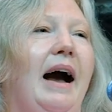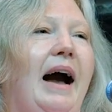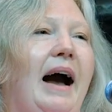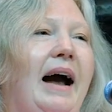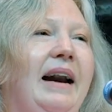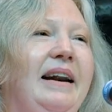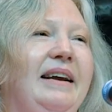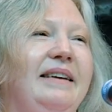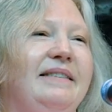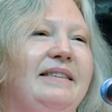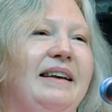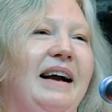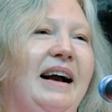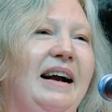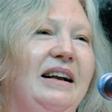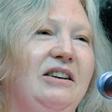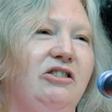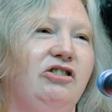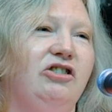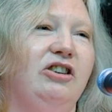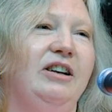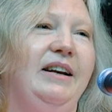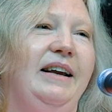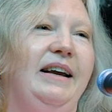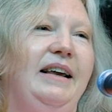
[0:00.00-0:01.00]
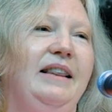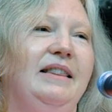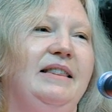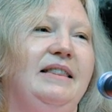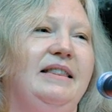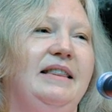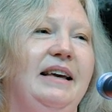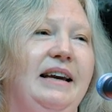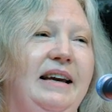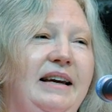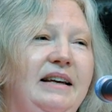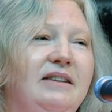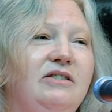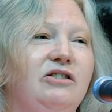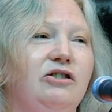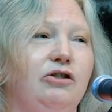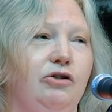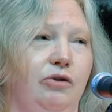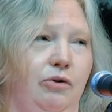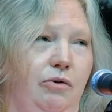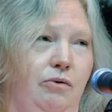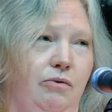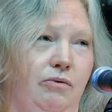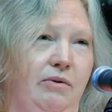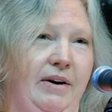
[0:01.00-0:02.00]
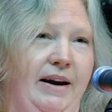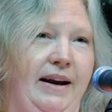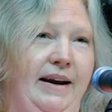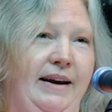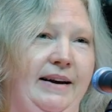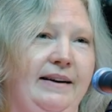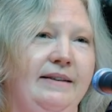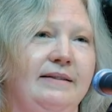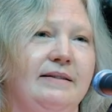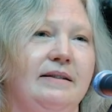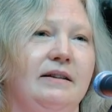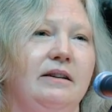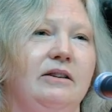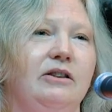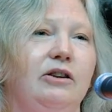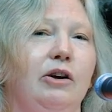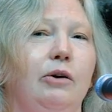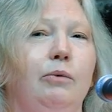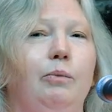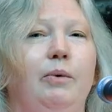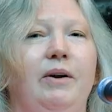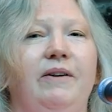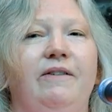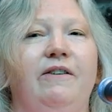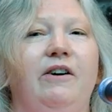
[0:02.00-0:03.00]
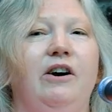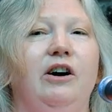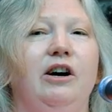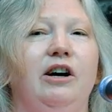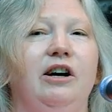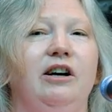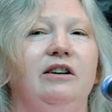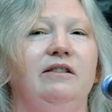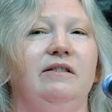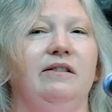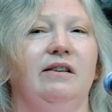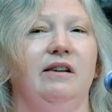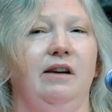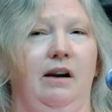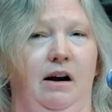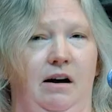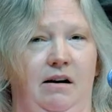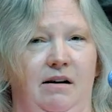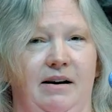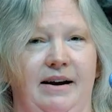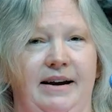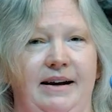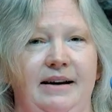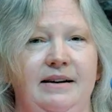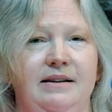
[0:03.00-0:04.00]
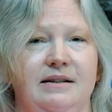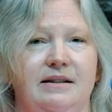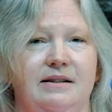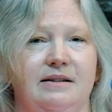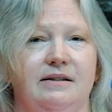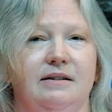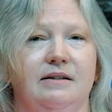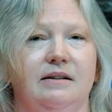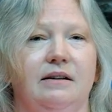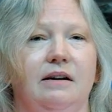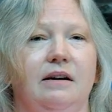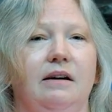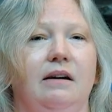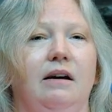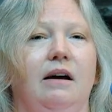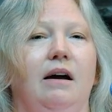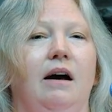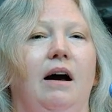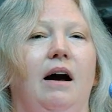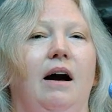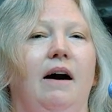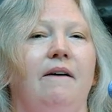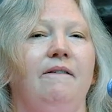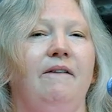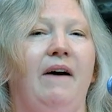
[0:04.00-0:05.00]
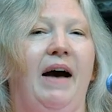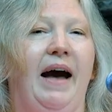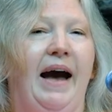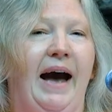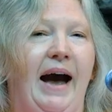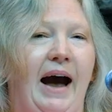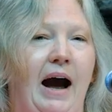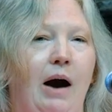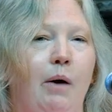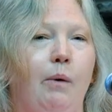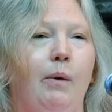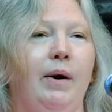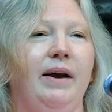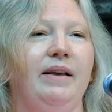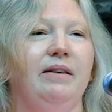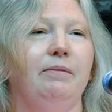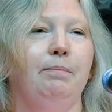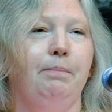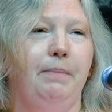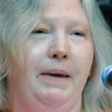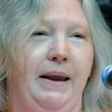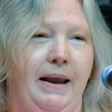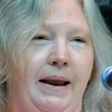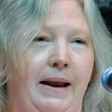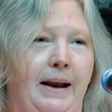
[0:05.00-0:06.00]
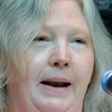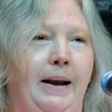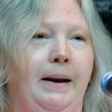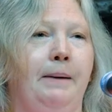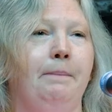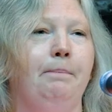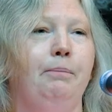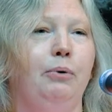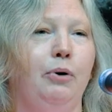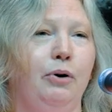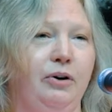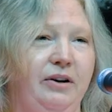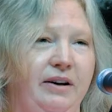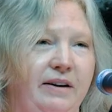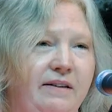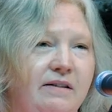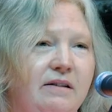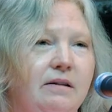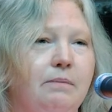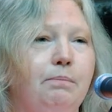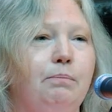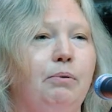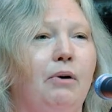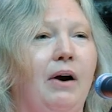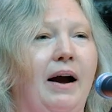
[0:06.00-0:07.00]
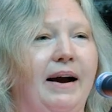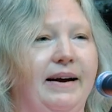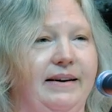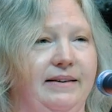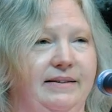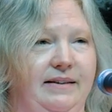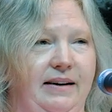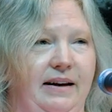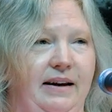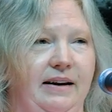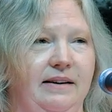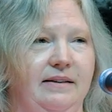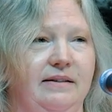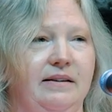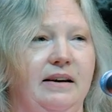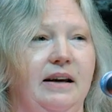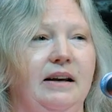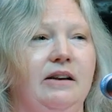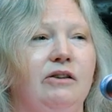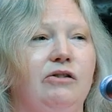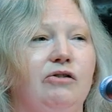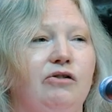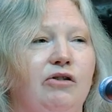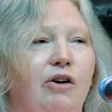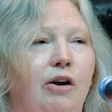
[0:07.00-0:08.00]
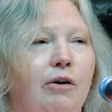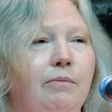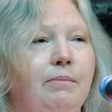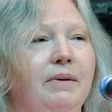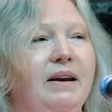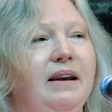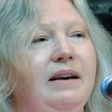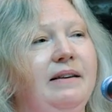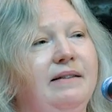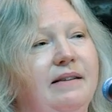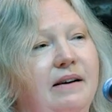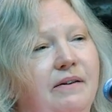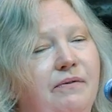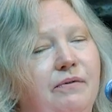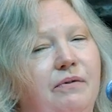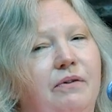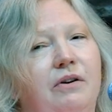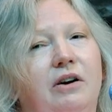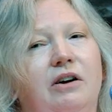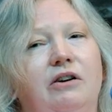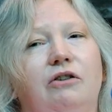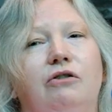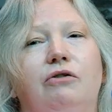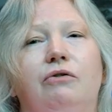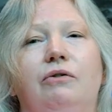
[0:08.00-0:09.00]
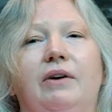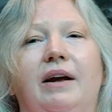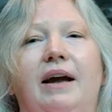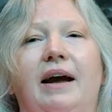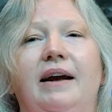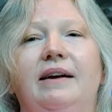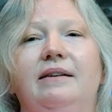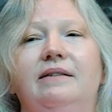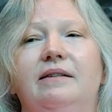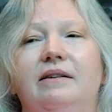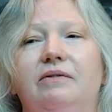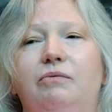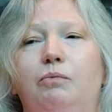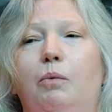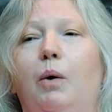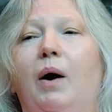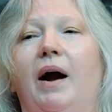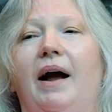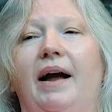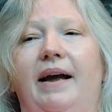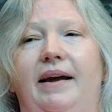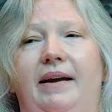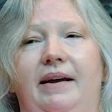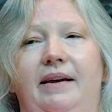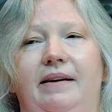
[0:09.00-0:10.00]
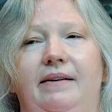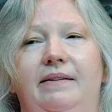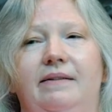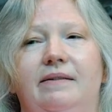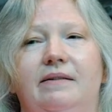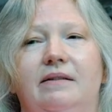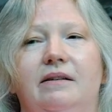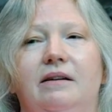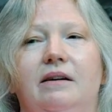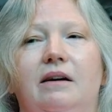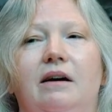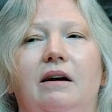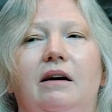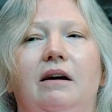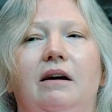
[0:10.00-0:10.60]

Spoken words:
And it's actually these stories that we've heard tonight of how it's being put into practice in so many different and creative ways